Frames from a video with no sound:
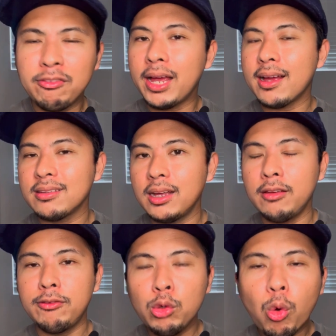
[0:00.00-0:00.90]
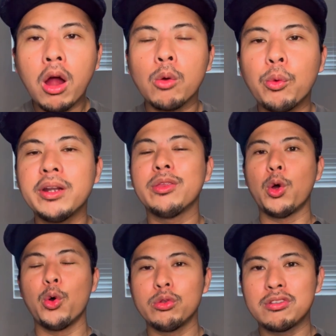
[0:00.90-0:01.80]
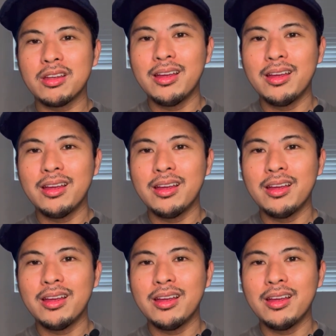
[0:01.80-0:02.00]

like I said, if you are one of those